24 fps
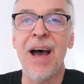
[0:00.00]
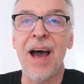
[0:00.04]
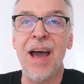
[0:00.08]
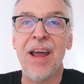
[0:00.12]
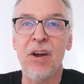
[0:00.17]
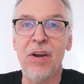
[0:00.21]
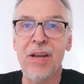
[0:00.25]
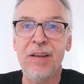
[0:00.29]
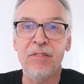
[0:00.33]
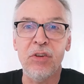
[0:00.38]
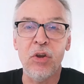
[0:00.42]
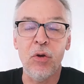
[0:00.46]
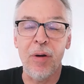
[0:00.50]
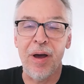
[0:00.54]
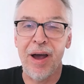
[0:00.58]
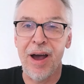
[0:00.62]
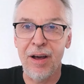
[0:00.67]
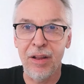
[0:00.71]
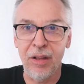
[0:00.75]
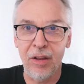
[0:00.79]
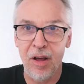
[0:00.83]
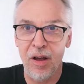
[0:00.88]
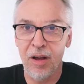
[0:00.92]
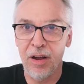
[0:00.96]
I don't even know
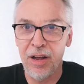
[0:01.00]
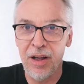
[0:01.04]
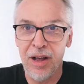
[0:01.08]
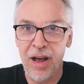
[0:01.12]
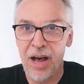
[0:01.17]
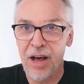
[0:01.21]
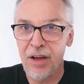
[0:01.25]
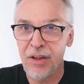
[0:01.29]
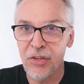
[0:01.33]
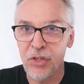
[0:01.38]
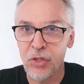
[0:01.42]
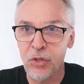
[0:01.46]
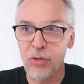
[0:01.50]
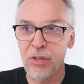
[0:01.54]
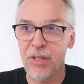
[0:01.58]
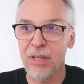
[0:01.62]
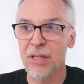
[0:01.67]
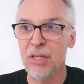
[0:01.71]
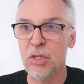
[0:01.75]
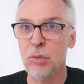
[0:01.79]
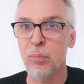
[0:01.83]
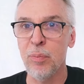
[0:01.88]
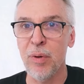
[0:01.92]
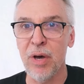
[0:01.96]
how long I'll do
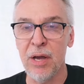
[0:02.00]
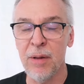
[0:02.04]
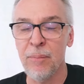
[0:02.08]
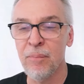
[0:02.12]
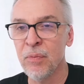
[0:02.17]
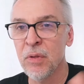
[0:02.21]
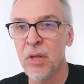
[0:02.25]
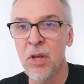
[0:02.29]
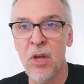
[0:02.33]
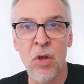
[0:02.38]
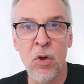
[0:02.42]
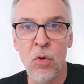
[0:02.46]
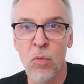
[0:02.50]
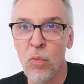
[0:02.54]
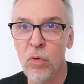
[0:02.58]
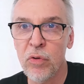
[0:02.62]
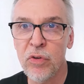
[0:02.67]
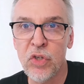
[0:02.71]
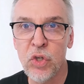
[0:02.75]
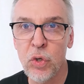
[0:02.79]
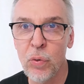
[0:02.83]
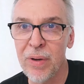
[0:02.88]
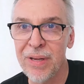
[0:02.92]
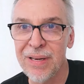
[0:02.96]
this, but
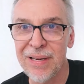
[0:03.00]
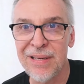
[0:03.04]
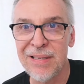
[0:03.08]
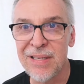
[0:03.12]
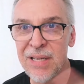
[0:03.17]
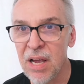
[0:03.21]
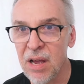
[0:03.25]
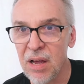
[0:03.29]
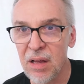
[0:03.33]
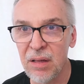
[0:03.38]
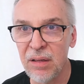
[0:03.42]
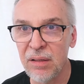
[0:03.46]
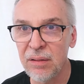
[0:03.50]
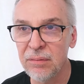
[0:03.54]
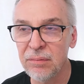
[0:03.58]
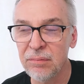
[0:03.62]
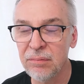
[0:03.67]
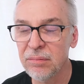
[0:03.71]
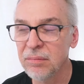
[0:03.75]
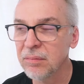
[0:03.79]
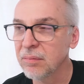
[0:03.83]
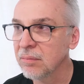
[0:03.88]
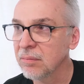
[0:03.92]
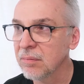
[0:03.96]
we'll do it until
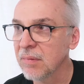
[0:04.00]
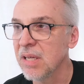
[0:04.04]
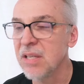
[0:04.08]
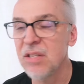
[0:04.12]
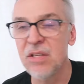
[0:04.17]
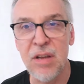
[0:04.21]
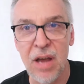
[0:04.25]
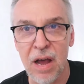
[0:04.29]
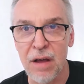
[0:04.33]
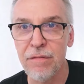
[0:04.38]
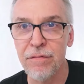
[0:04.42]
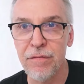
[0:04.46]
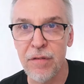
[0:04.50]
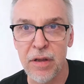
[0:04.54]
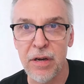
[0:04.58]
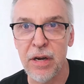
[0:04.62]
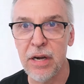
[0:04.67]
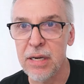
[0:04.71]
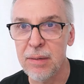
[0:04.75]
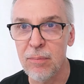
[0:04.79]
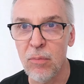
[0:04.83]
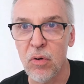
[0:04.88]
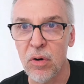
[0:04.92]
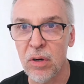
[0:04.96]
it's not fun
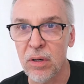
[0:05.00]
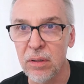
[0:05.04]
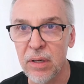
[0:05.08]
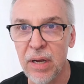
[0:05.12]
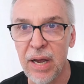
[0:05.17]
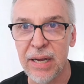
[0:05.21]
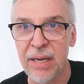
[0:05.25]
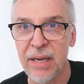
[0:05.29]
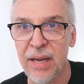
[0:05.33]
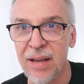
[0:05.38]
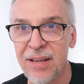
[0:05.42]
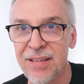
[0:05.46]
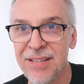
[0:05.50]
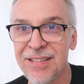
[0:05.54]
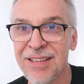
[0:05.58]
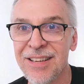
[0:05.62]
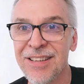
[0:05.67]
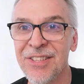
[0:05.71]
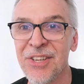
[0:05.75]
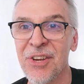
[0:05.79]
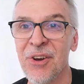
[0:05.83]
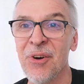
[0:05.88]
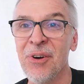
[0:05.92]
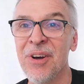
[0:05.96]
anymore, I guess.
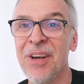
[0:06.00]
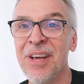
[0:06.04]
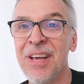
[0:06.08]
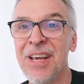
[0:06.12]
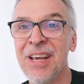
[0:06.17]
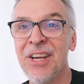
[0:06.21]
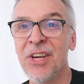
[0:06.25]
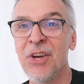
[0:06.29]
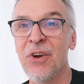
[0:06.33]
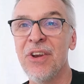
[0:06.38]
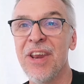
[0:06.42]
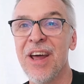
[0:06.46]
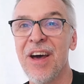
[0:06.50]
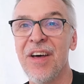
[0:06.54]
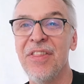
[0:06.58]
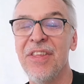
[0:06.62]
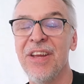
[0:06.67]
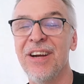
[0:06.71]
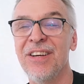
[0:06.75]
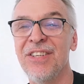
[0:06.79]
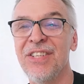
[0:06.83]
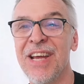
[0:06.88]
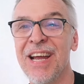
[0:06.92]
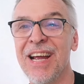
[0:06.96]
So go down
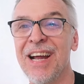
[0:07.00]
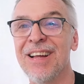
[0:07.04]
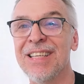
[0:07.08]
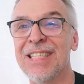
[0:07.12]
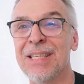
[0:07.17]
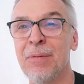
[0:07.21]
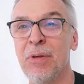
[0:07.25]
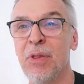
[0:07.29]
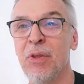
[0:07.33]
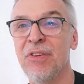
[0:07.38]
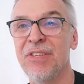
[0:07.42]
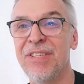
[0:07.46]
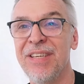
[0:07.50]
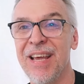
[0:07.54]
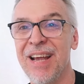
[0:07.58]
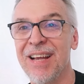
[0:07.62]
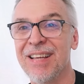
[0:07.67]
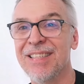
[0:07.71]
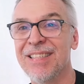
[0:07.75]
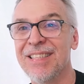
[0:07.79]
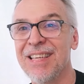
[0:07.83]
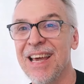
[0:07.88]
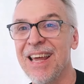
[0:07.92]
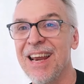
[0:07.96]
there, check out some of those
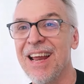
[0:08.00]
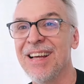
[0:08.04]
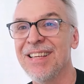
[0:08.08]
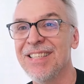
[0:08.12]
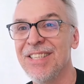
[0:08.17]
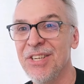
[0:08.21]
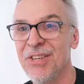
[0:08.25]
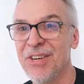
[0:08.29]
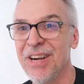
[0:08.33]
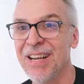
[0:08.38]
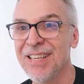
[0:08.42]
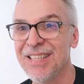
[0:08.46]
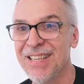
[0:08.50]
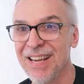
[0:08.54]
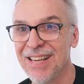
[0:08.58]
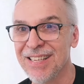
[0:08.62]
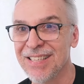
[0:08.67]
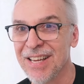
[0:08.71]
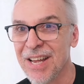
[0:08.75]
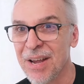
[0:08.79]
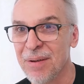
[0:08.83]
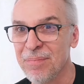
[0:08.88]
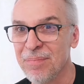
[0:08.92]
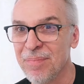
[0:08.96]
decks, and I'll see you guys next
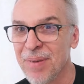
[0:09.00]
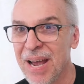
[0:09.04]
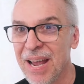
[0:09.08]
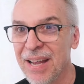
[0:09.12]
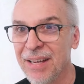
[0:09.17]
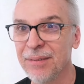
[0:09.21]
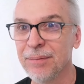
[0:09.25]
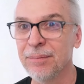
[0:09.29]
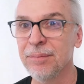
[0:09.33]
time. Bye.